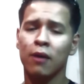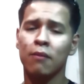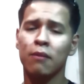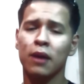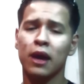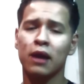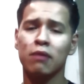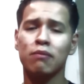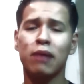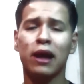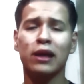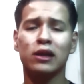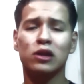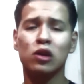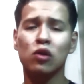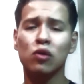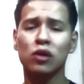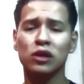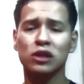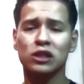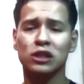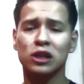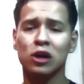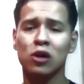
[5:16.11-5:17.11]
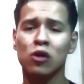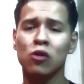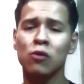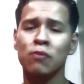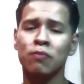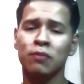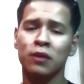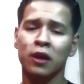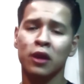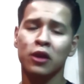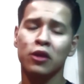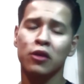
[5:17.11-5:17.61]
And by doing so,
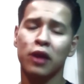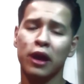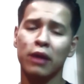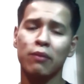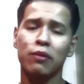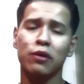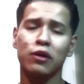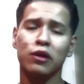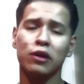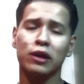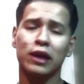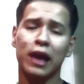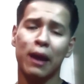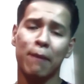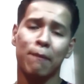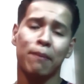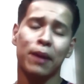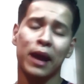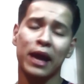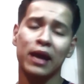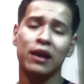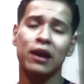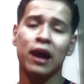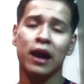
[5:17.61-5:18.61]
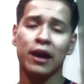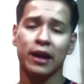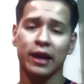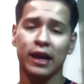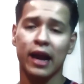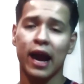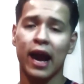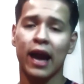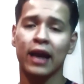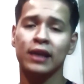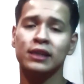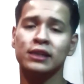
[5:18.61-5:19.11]
you're able to get paid on it,
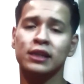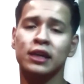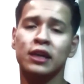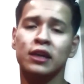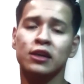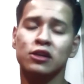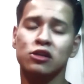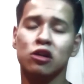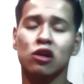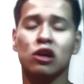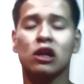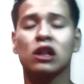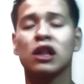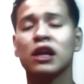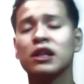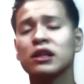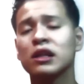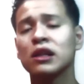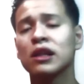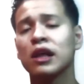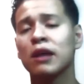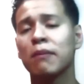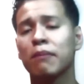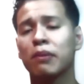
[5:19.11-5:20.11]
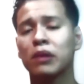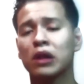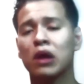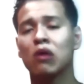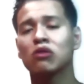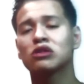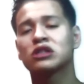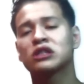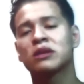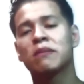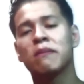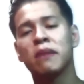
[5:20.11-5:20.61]
guys. So click the link
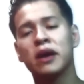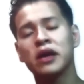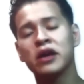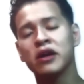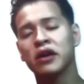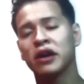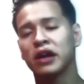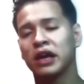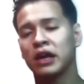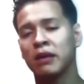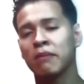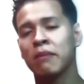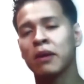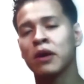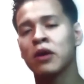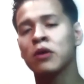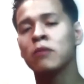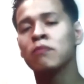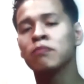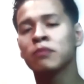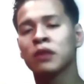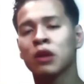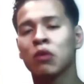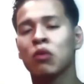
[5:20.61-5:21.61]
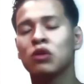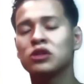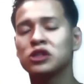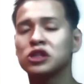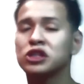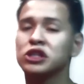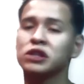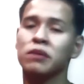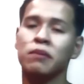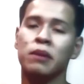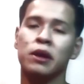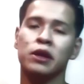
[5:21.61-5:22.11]
below, submit your email. Once you
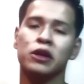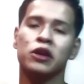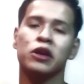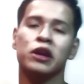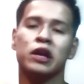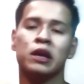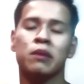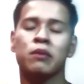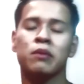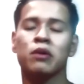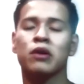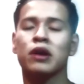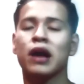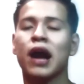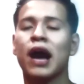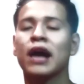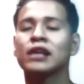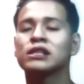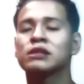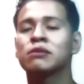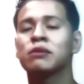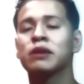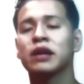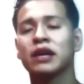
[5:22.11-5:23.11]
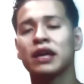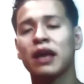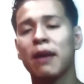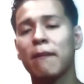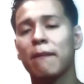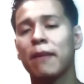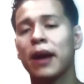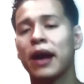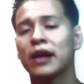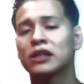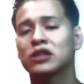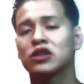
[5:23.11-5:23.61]
submit your email, guys, I'm going to get
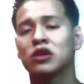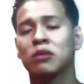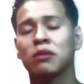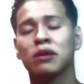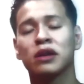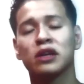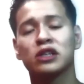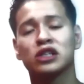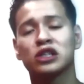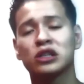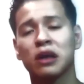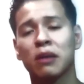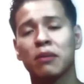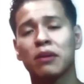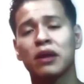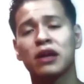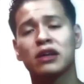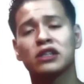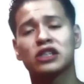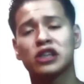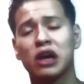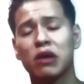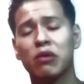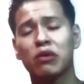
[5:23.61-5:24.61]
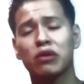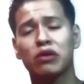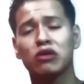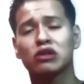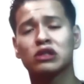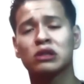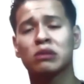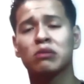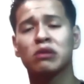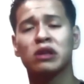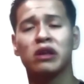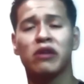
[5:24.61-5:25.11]
back to you. I'm going to share with you
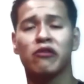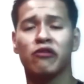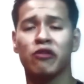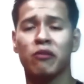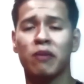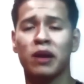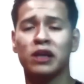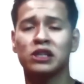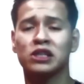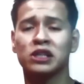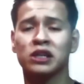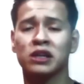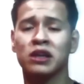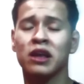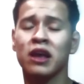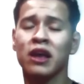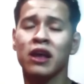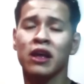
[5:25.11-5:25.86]
some of the information